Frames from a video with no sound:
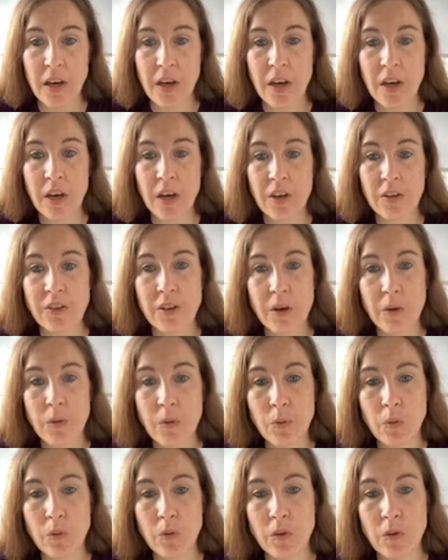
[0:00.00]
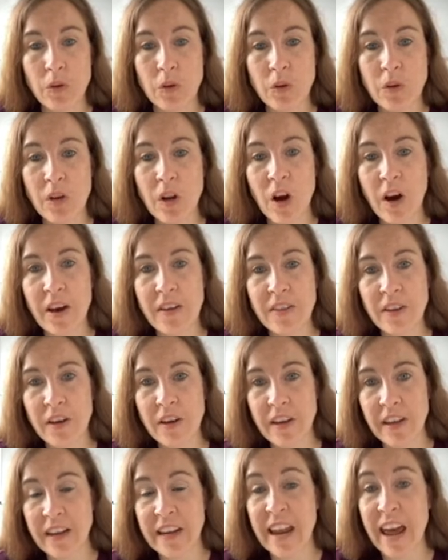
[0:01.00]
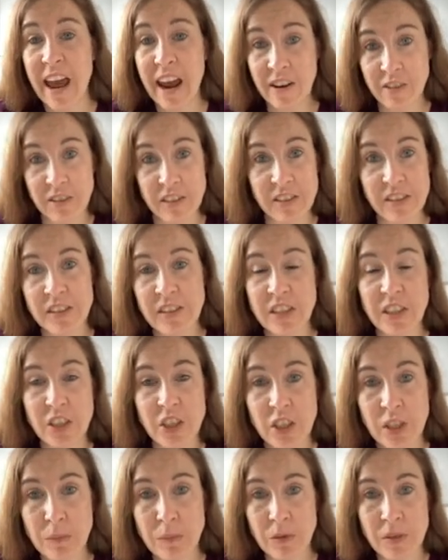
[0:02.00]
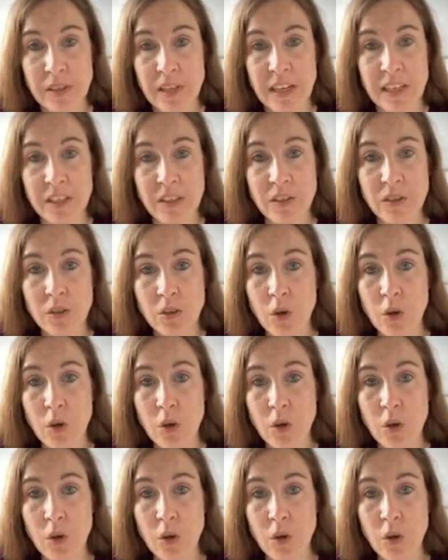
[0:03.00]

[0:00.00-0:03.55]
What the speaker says: So you can either inherit these gene mutations